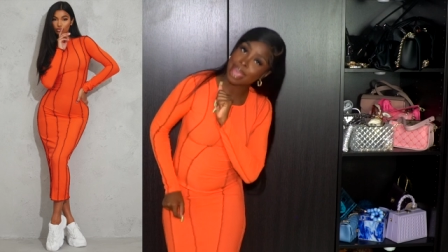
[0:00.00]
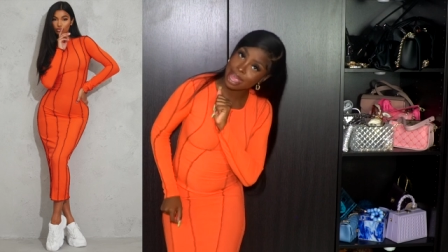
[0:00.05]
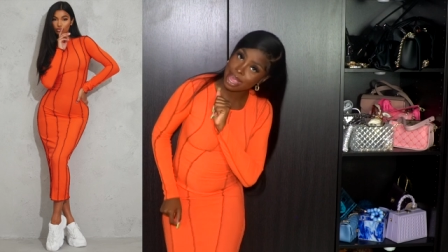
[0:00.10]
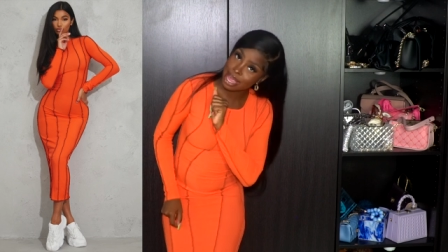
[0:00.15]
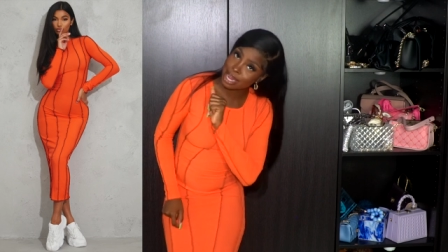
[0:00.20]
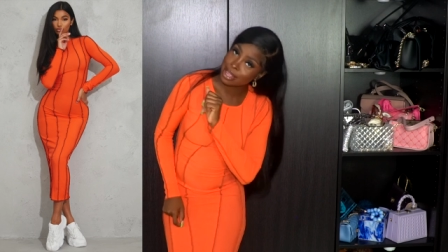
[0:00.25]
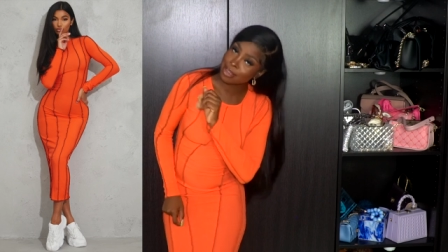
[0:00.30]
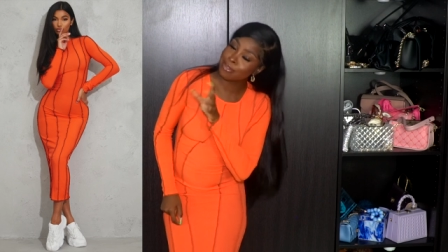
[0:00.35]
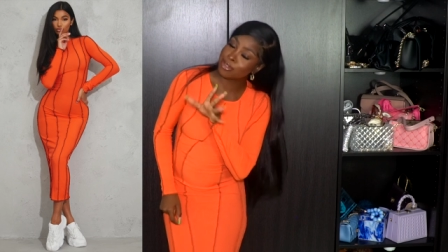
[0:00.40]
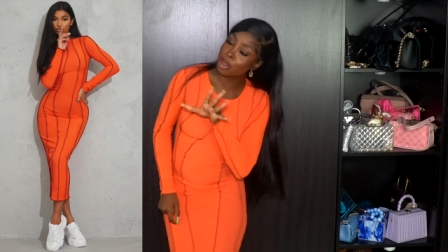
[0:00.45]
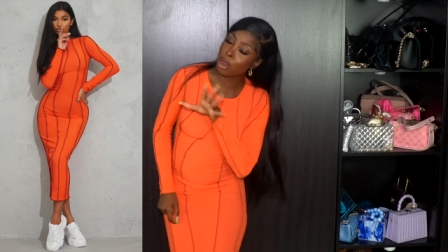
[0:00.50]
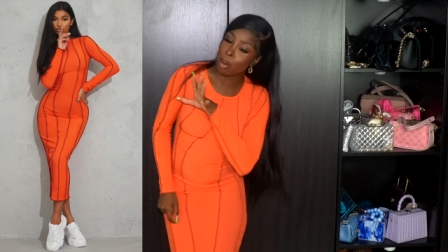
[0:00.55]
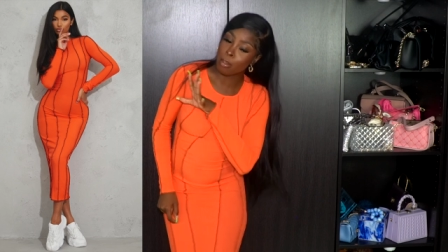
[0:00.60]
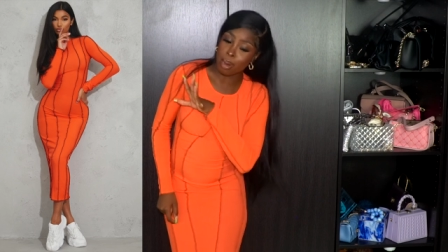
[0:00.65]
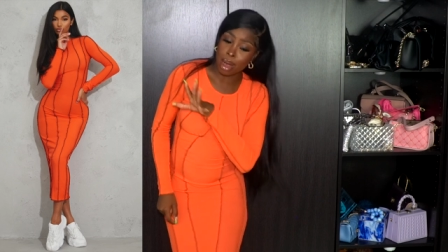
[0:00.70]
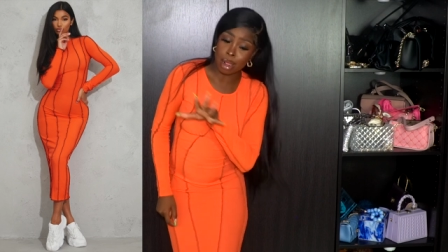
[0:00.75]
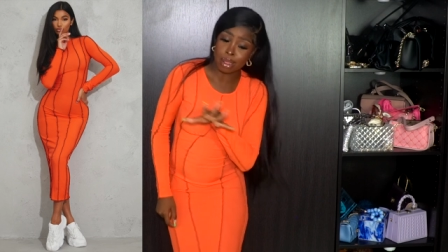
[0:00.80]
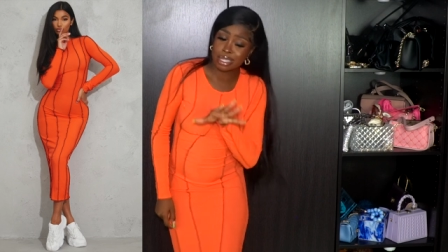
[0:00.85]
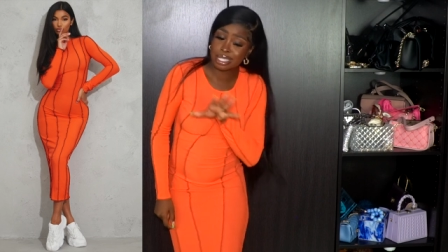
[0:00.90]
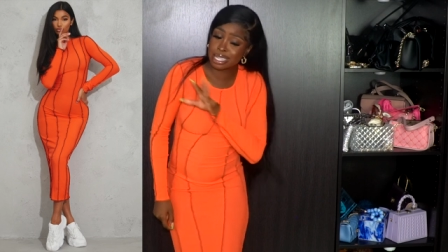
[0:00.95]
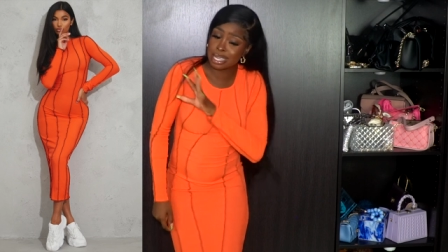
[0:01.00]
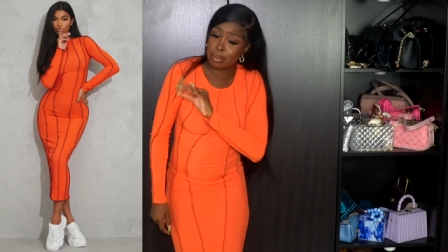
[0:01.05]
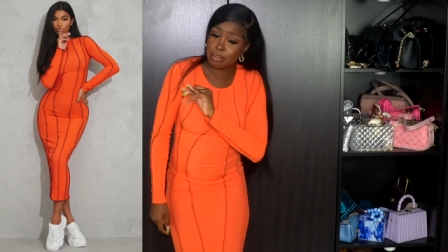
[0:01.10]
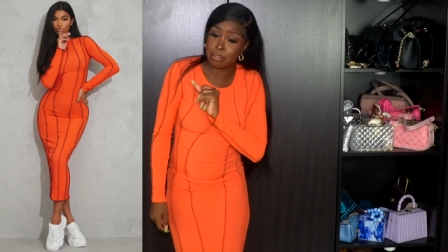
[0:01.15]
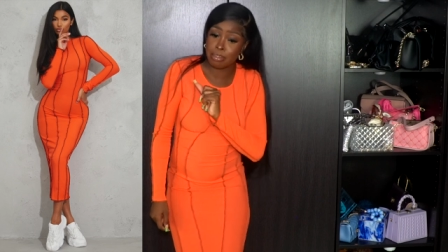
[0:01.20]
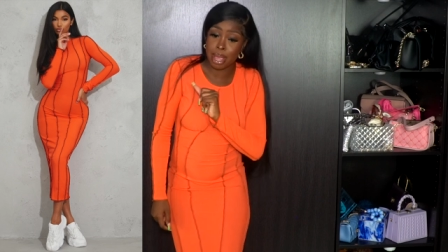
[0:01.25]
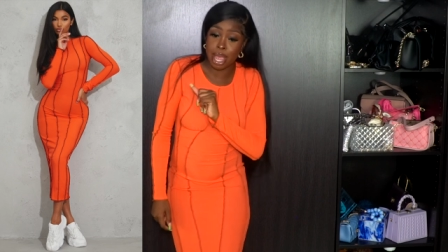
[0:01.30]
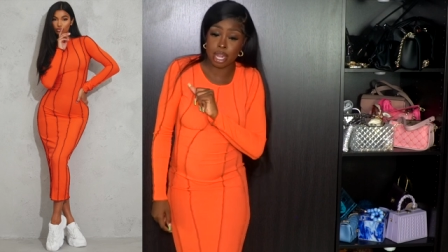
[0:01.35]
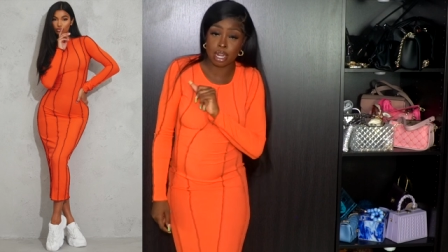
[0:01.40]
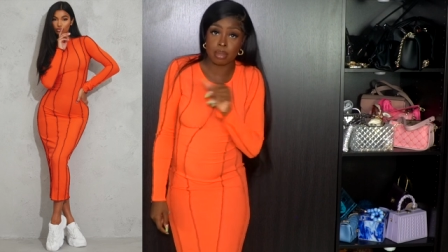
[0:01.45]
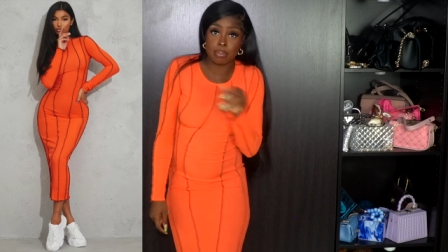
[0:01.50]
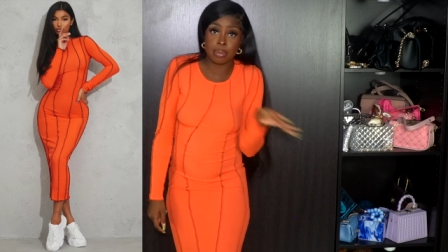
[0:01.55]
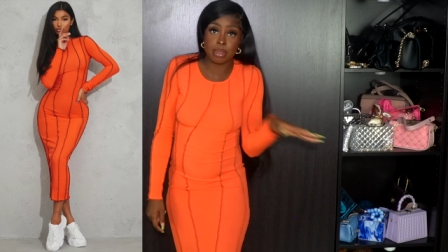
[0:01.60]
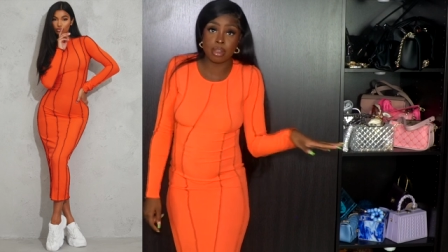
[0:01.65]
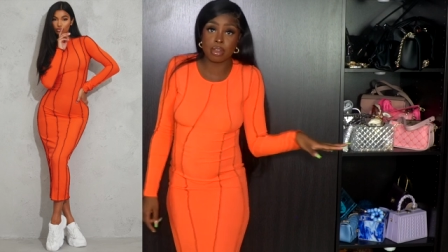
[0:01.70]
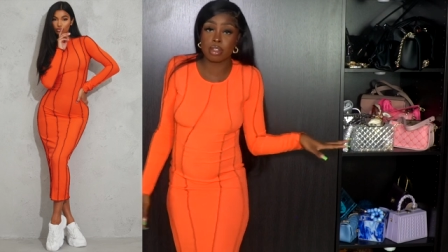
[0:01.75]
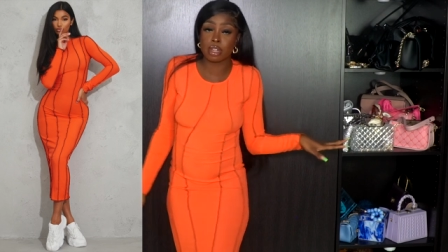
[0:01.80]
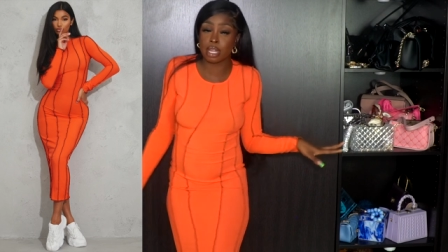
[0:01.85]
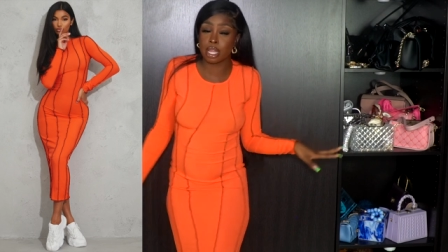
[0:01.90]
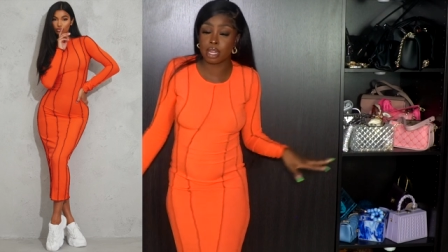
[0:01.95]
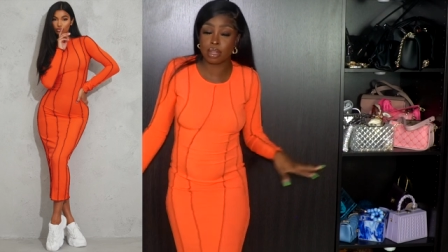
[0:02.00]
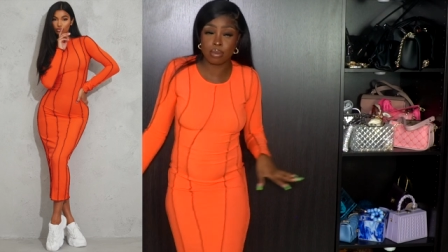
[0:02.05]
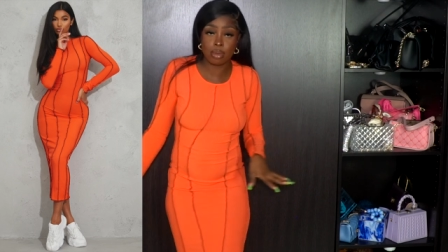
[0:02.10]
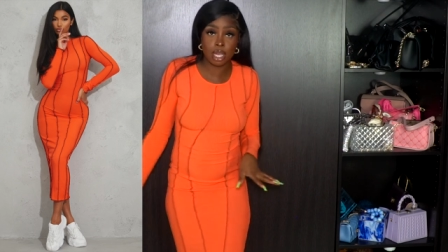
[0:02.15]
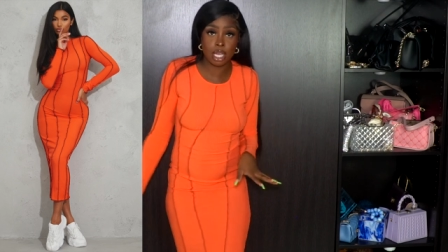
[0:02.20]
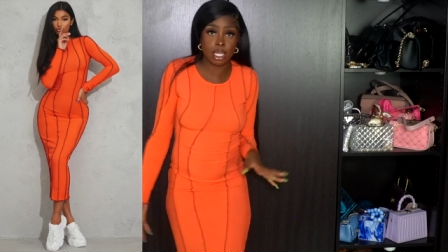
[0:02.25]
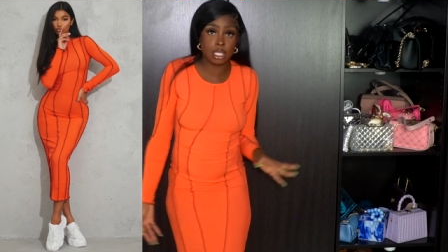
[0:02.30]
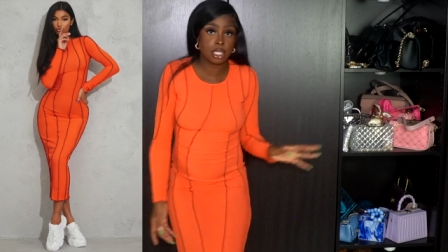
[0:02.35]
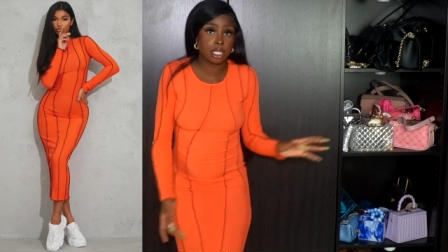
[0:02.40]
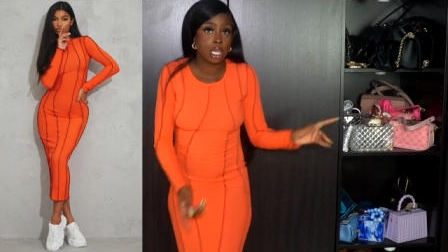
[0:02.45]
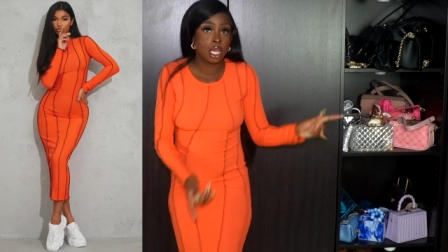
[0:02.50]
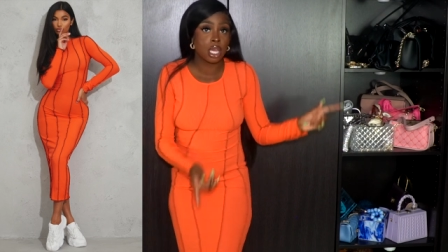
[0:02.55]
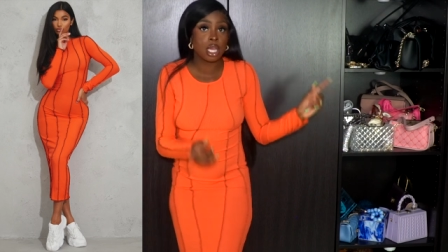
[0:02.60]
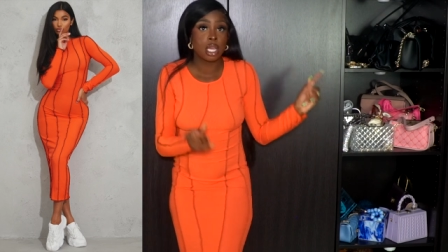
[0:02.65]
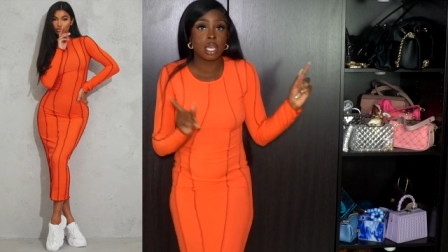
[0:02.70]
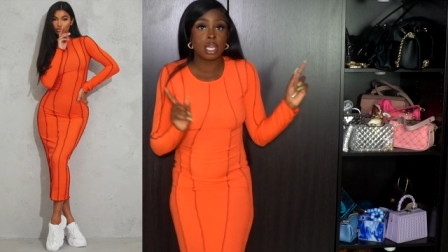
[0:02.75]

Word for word: baddie, if you're a brown skin baddie, period, anyways,